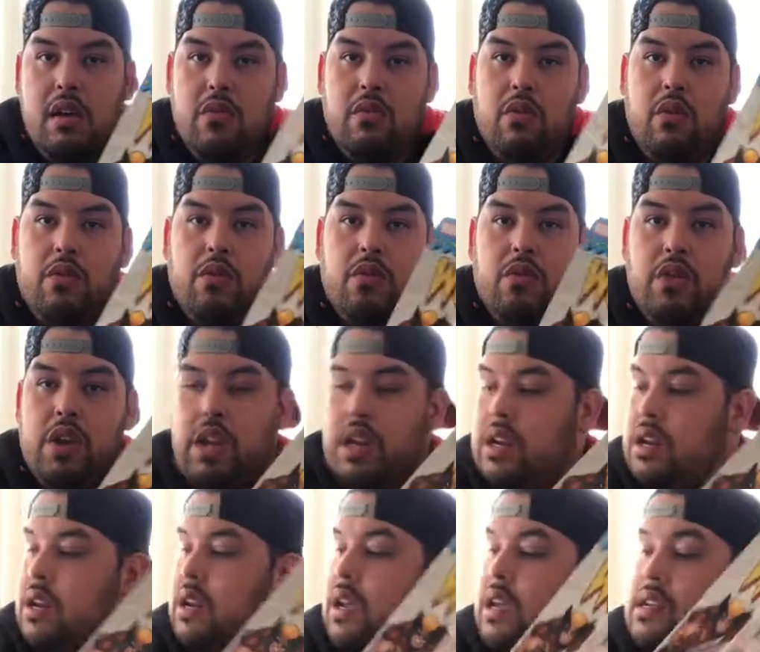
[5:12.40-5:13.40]

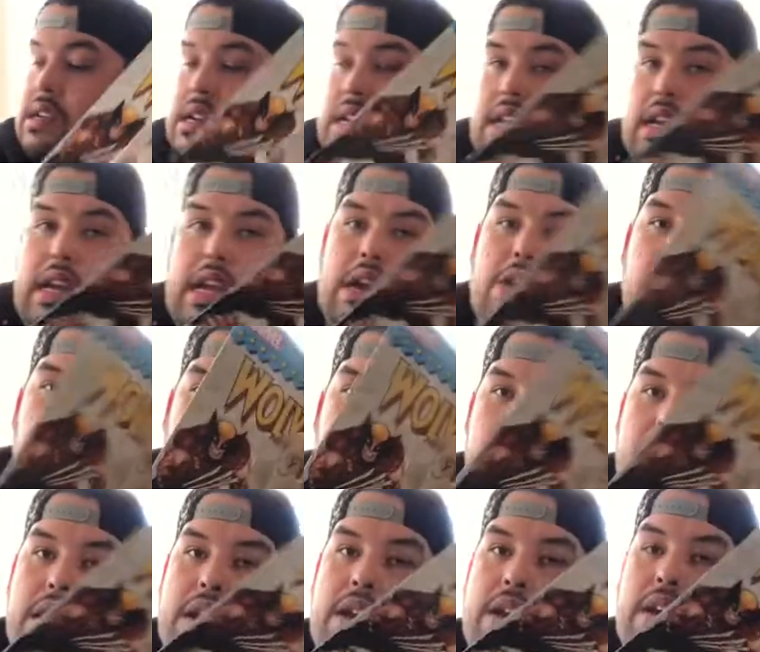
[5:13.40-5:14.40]
Wolverine. I didn't get
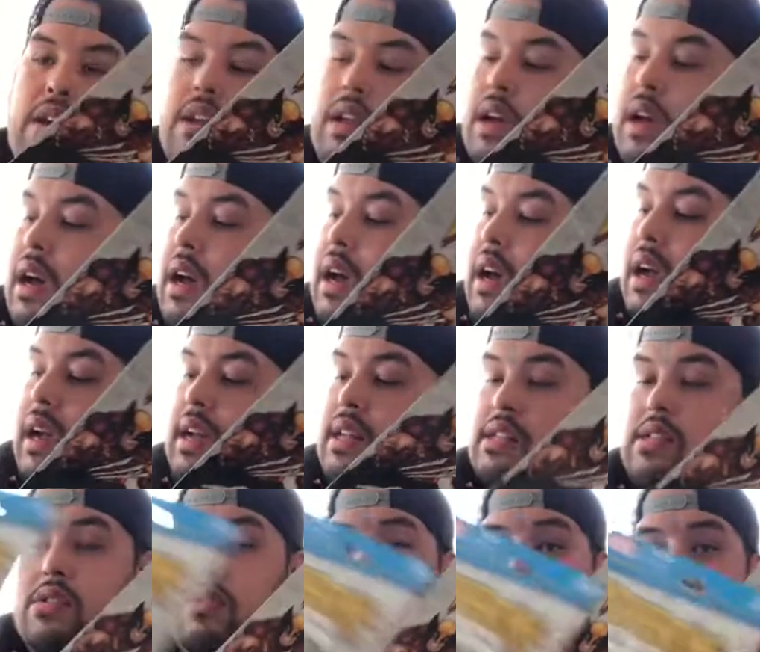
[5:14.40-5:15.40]
one, I
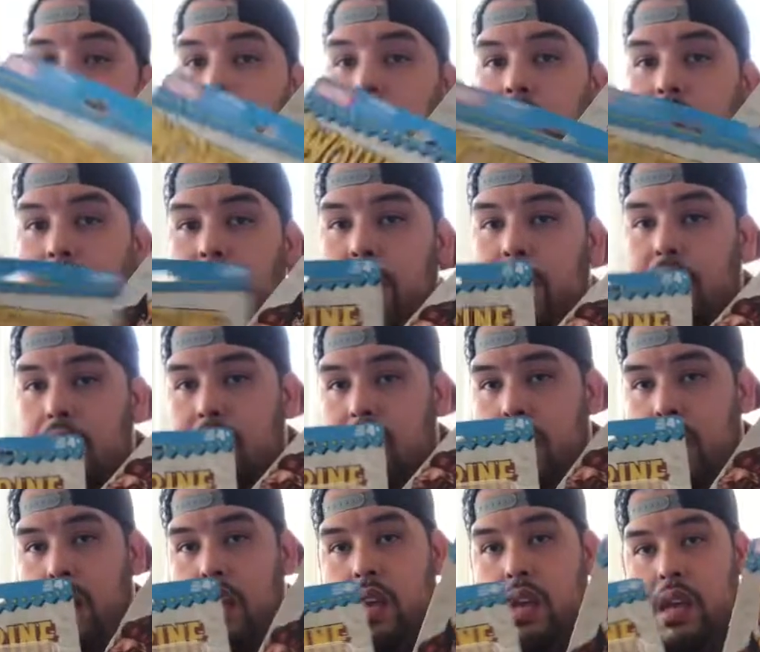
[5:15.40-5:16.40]
got two of them.
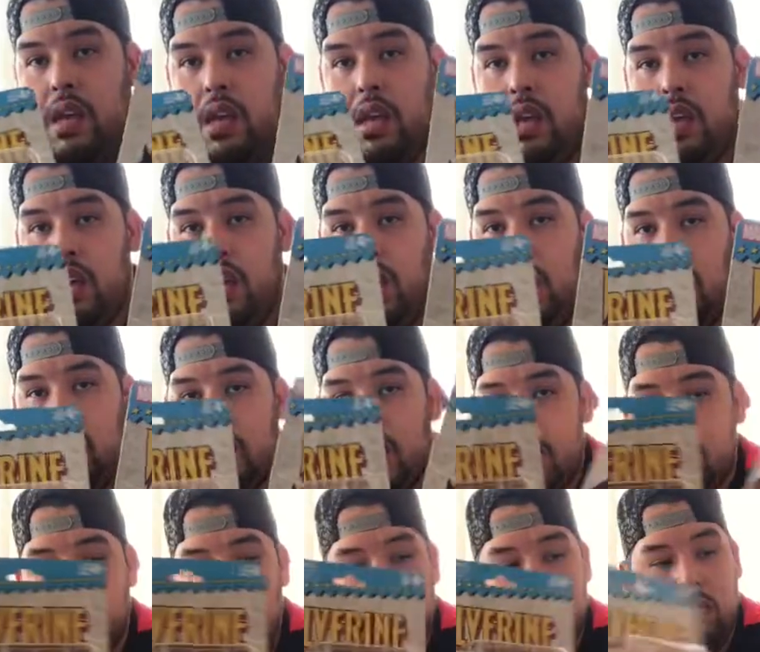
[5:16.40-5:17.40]
I
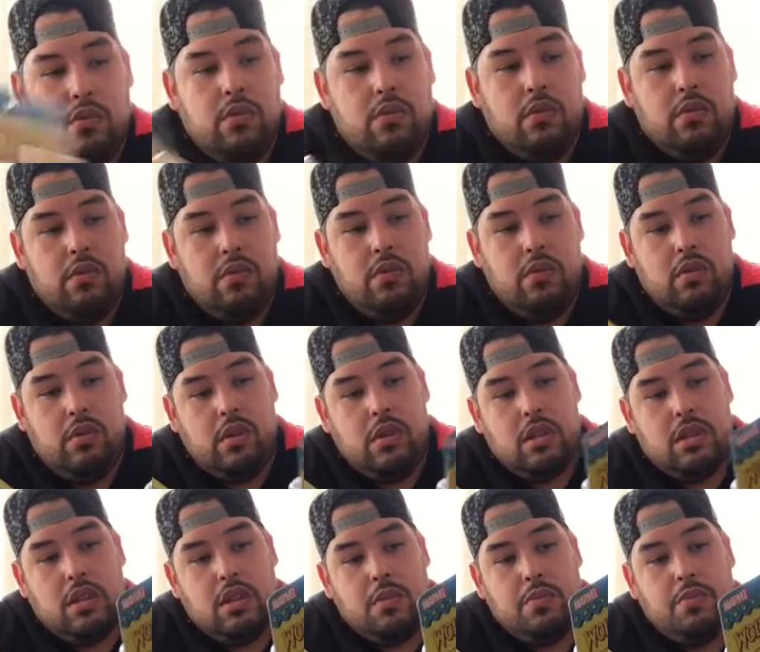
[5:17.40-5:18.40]
got two
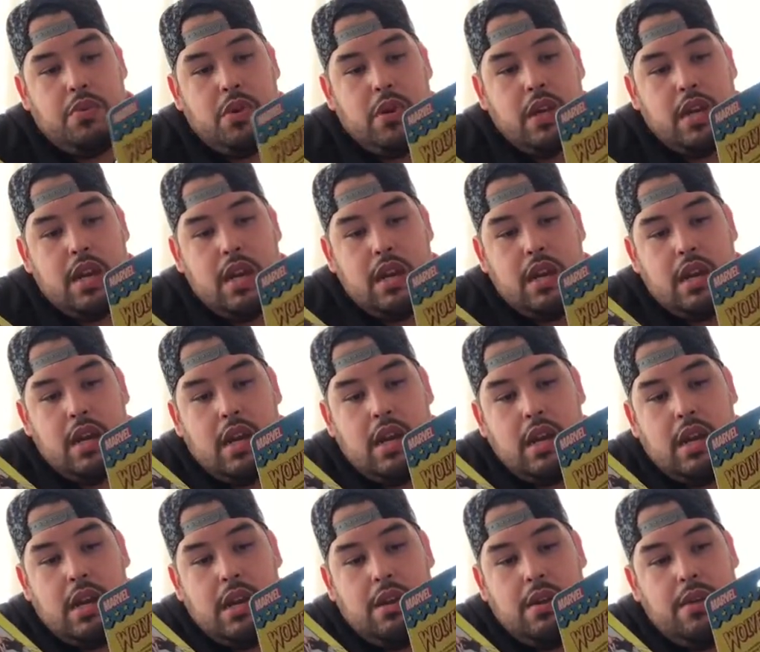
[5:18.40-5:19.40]
to put on,
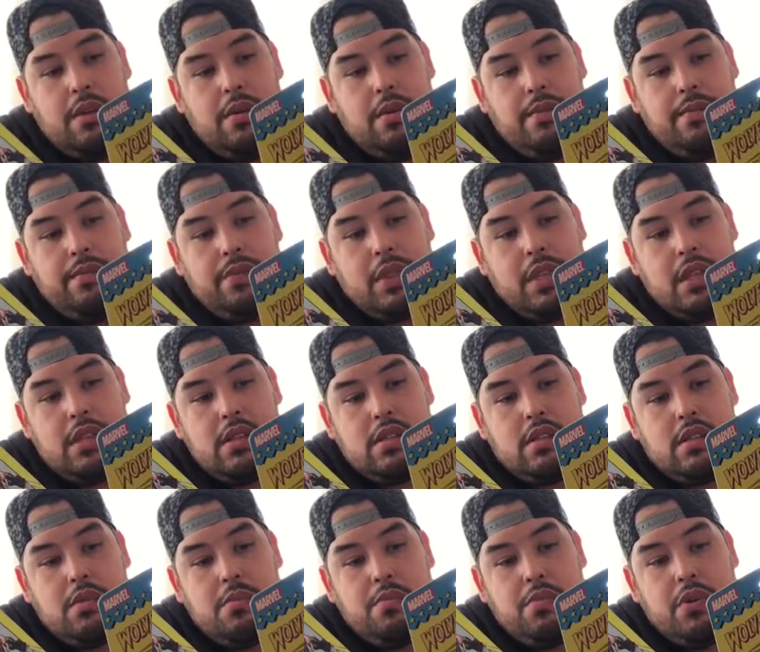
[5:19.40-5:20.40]

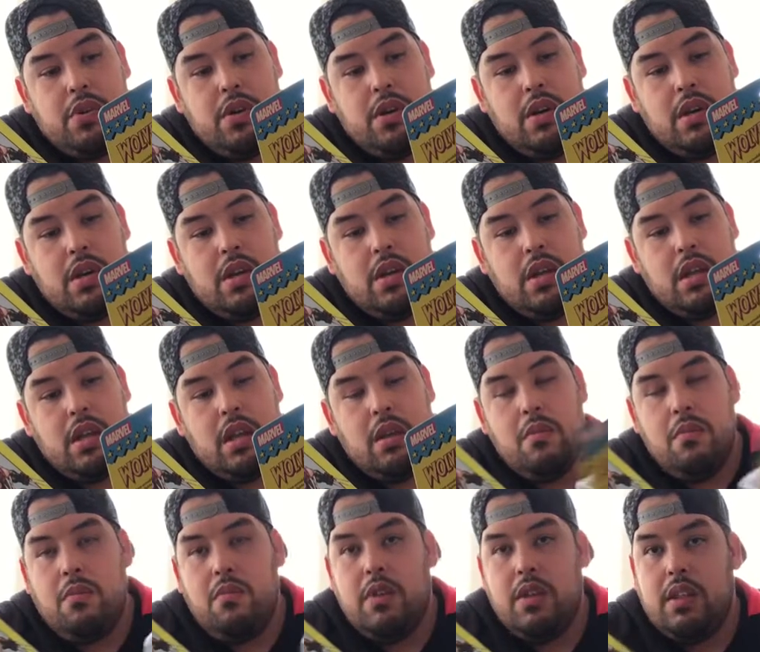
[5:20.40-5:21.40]
to put
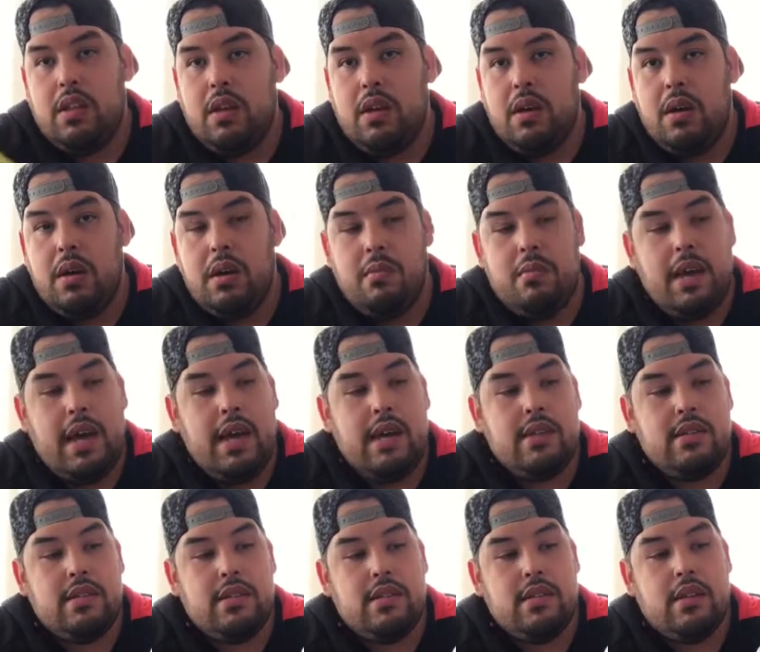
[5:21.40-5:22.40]
him with the
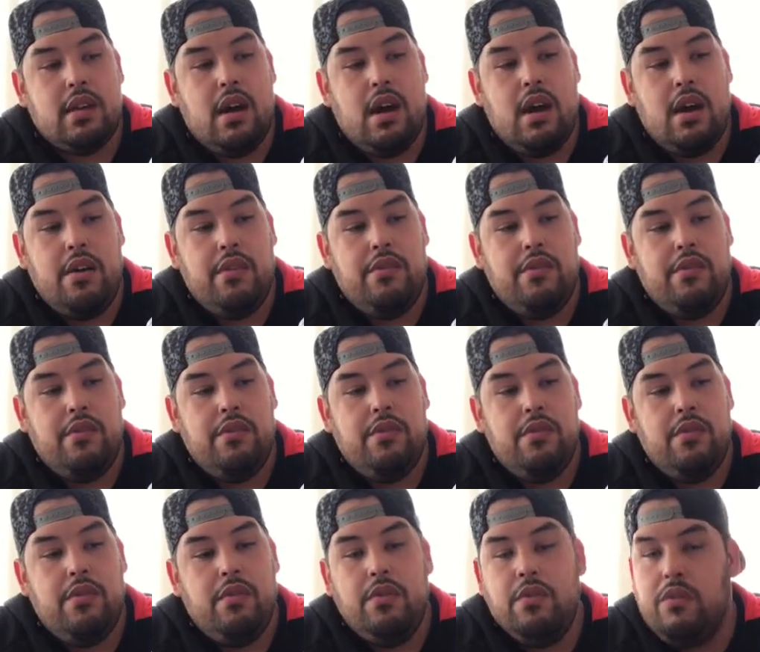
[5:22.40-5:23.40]
mask off,
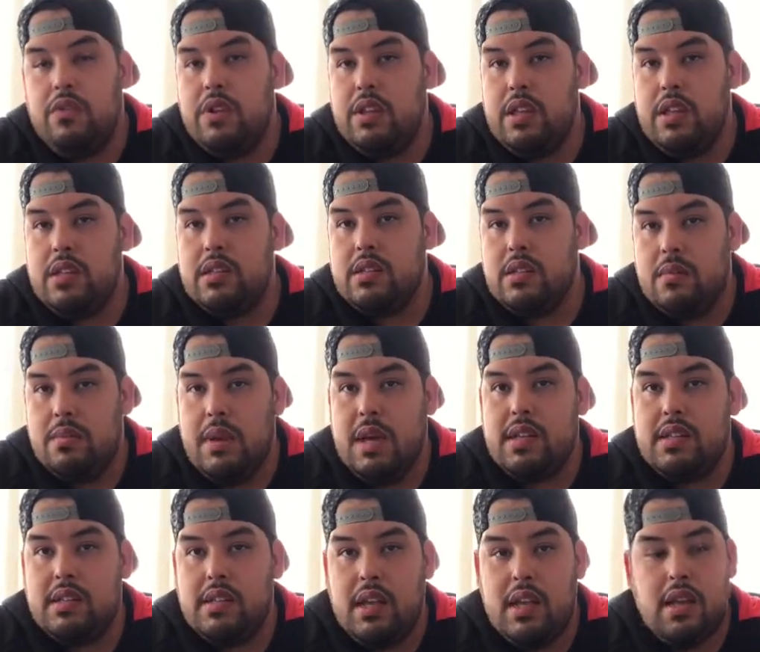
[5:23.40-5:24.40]
with his
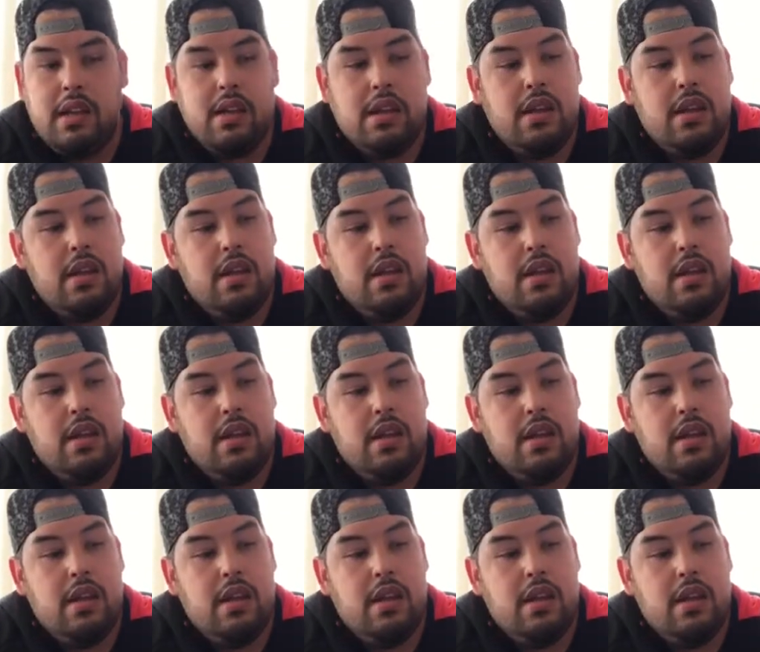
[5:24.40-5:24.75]
unmasked head.